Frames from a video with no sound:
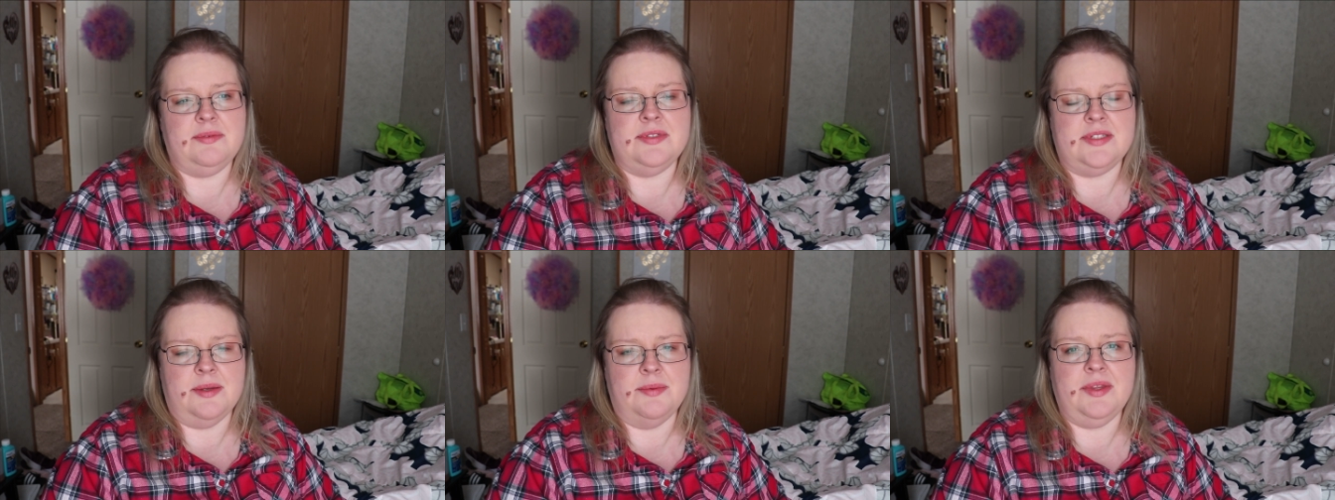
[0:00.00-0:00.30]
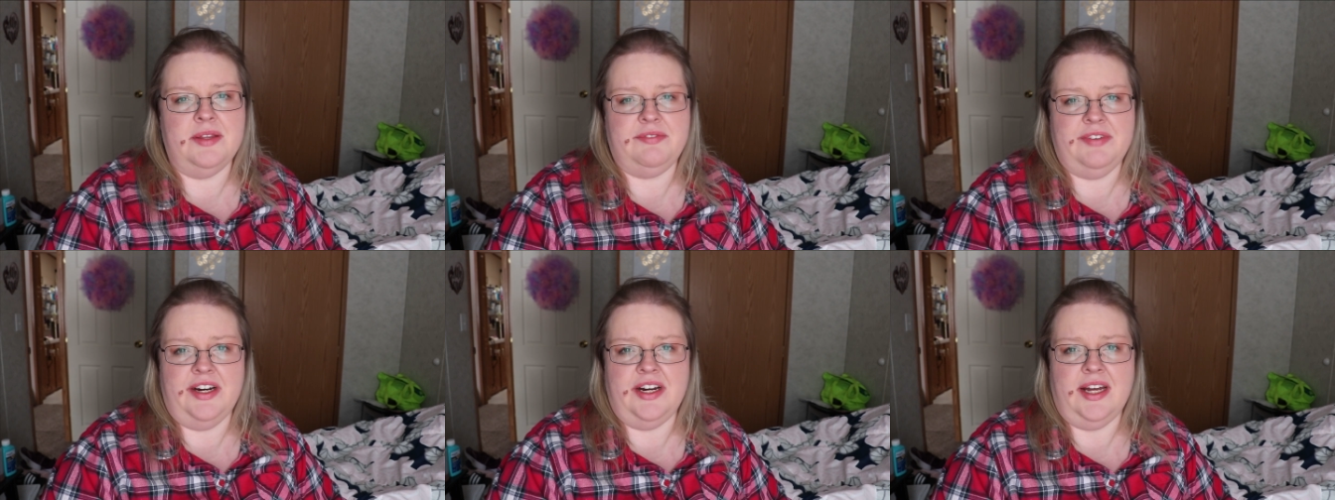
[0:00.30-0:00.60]

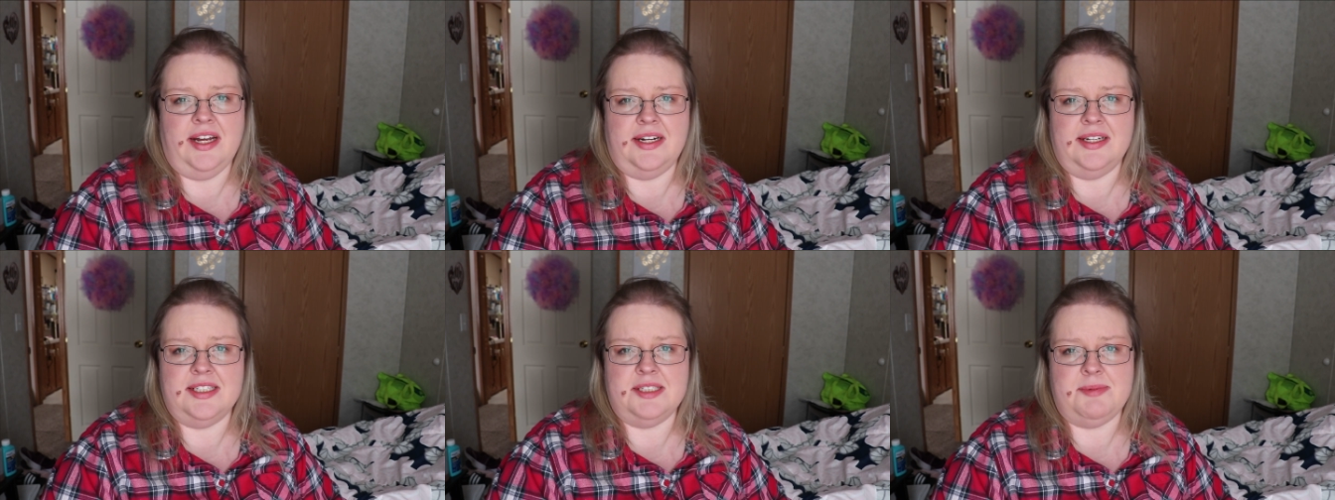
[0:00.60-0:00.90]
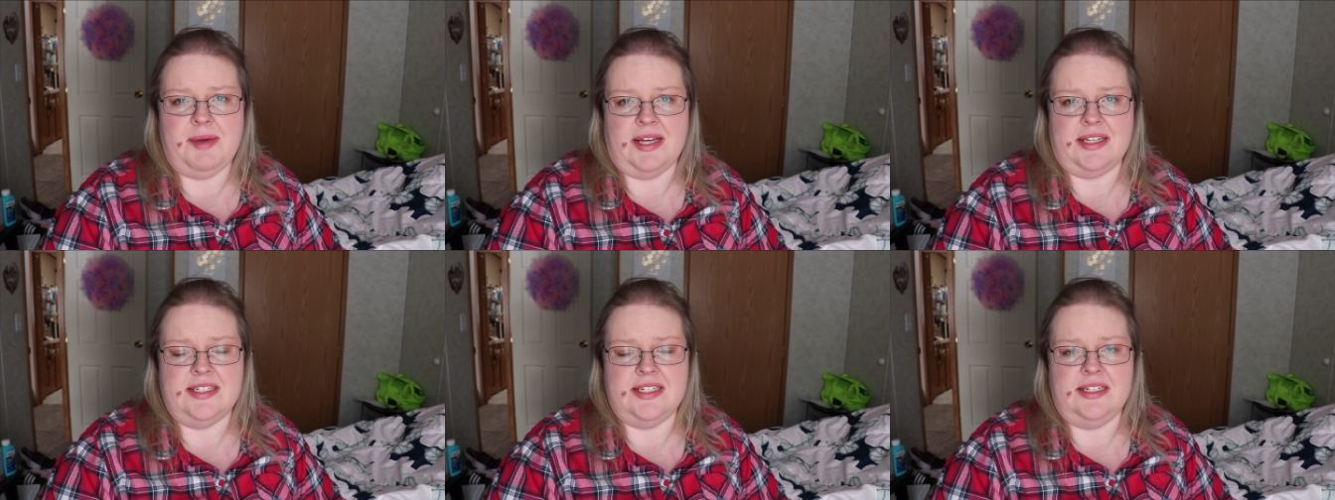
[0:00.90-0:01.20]
something very
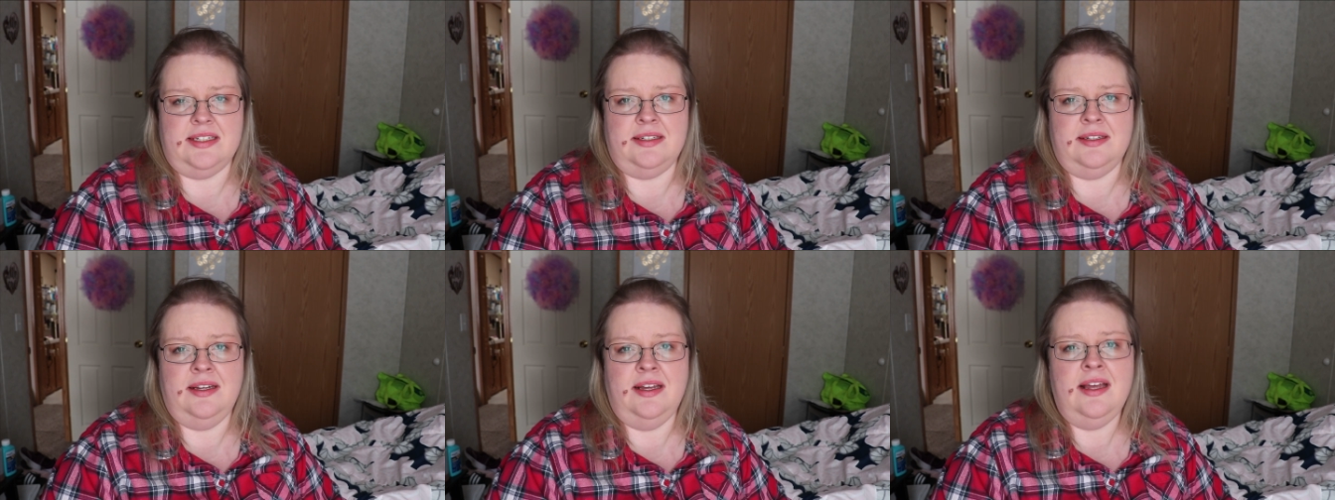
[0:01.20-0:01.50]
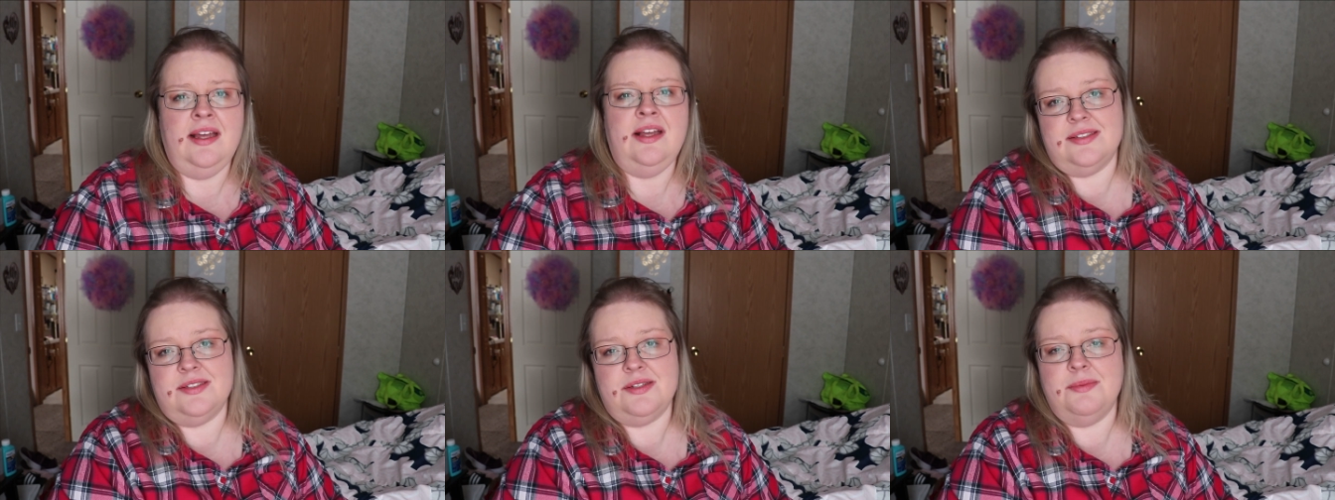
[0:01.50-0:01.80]
unexpected.
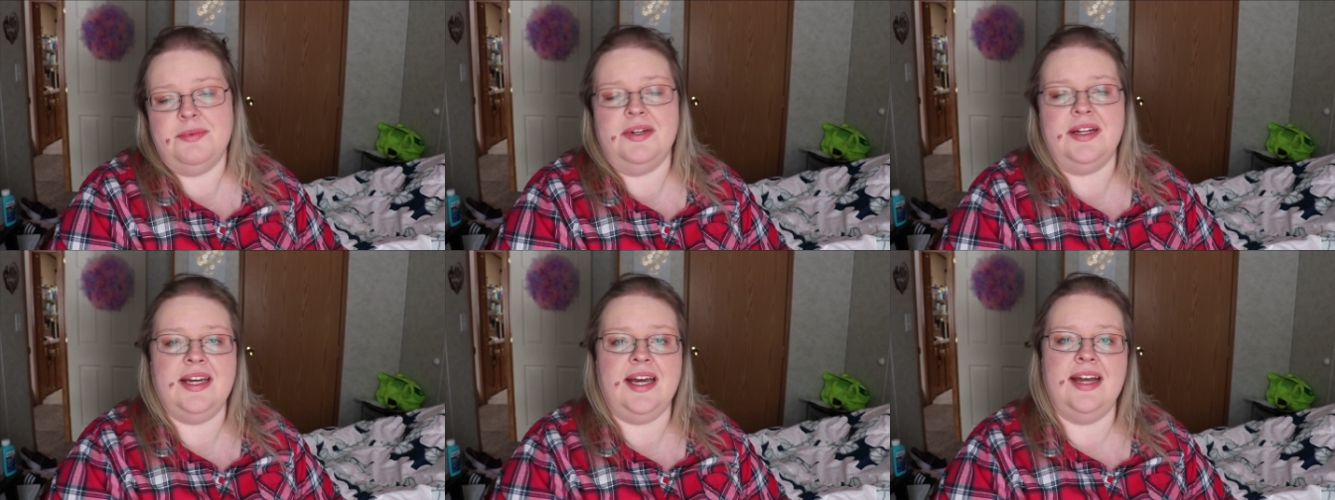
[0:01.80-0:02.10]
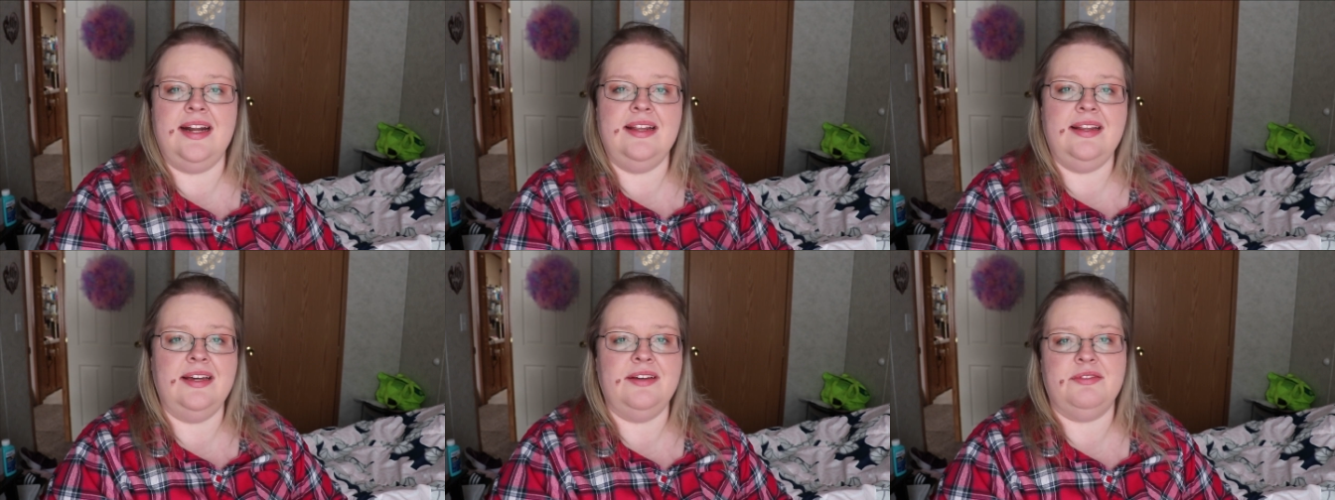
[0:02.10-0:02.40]
So I'm going to
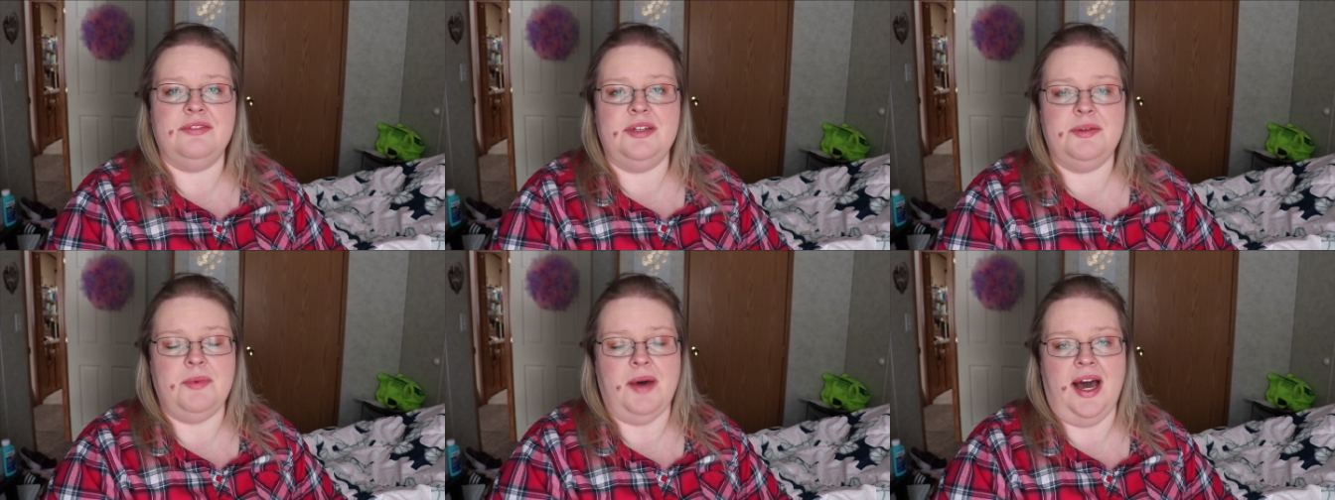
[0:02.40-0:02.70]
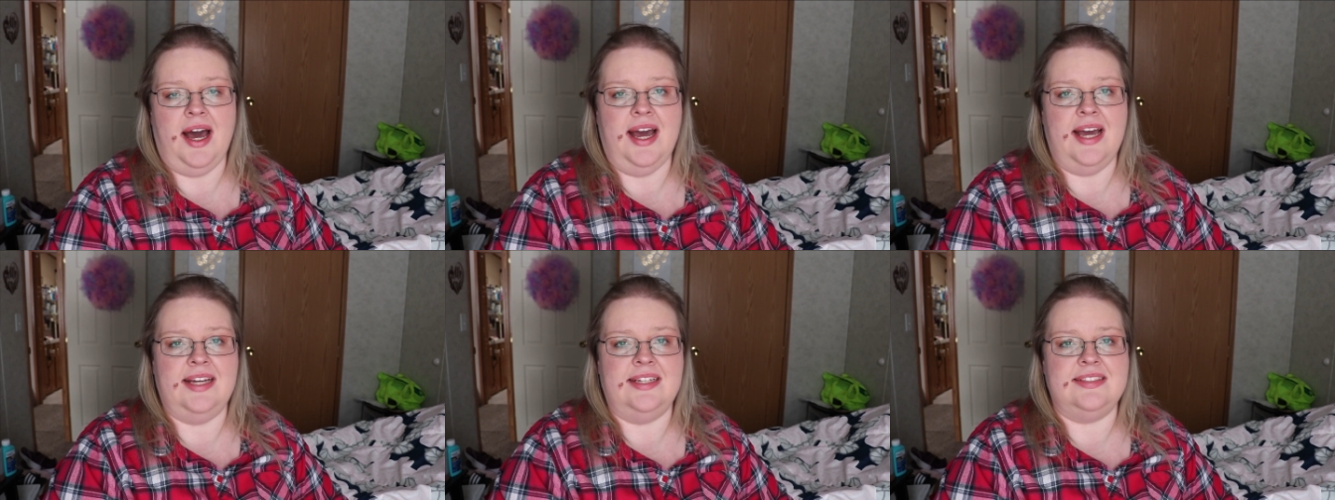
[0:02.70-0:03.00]
kind of like
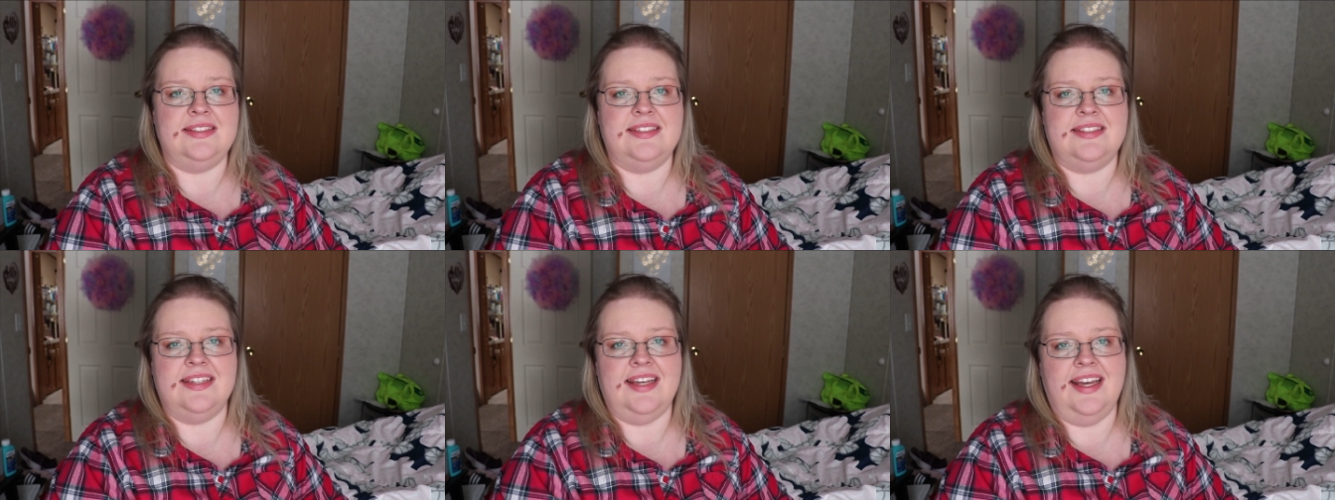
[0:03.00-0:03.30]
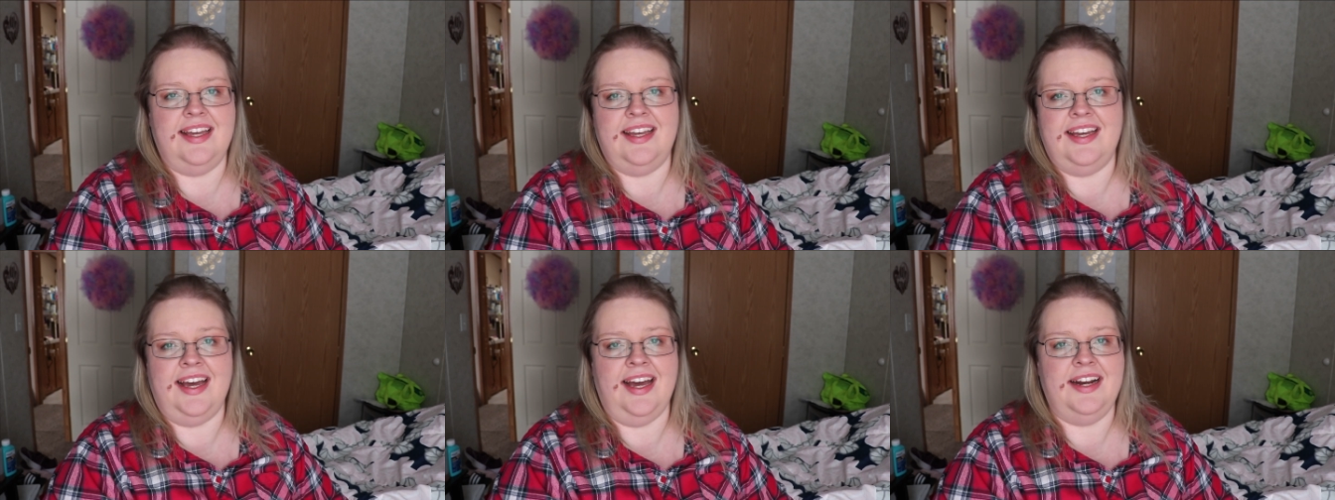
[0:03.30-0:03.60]
rewind
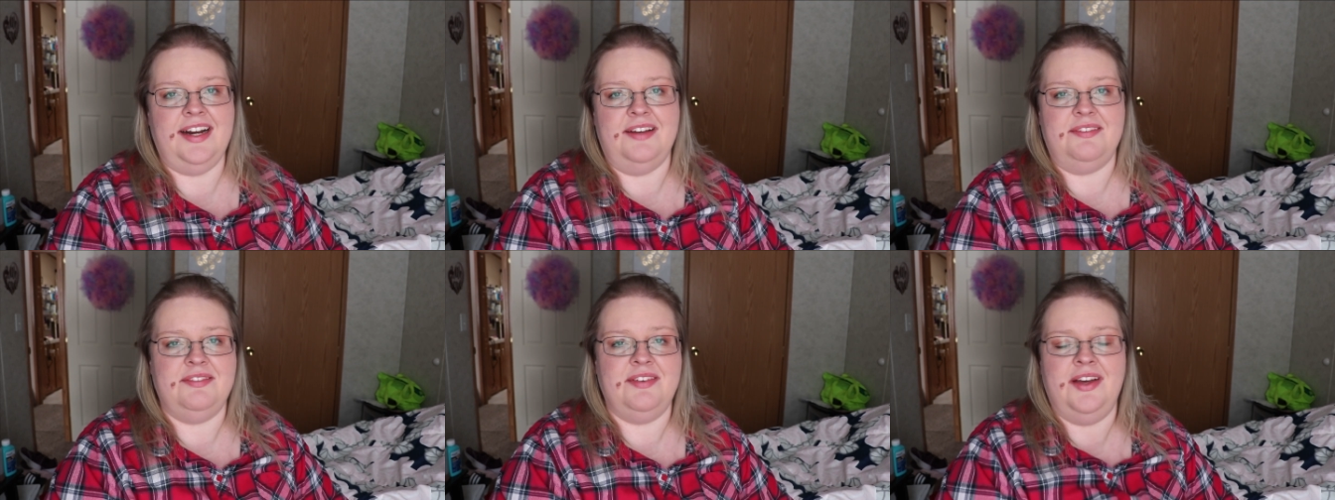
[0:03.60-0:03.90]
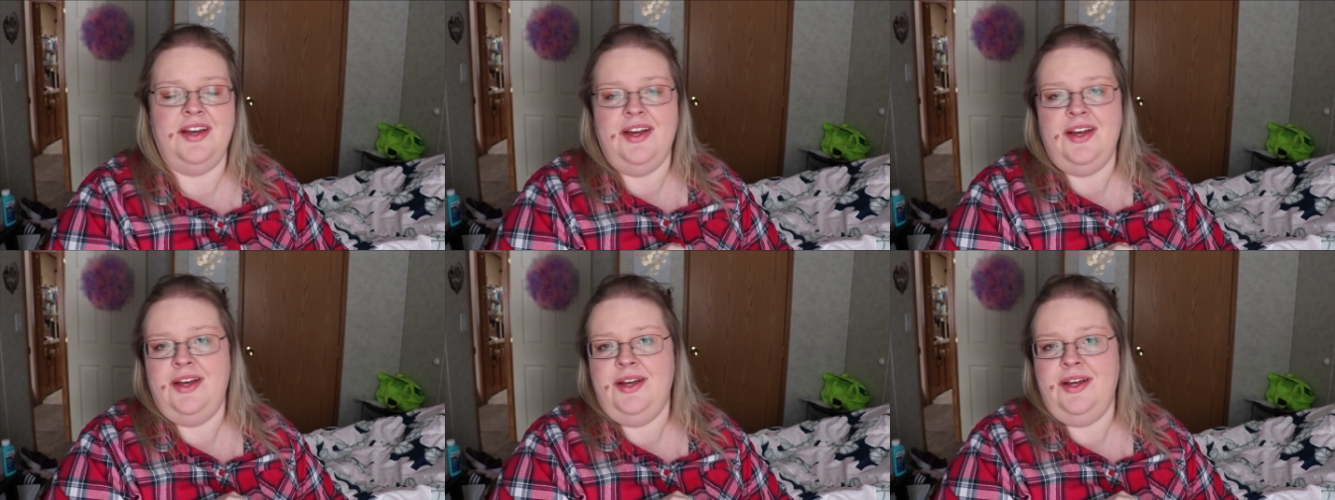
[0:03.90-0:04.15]
and kind of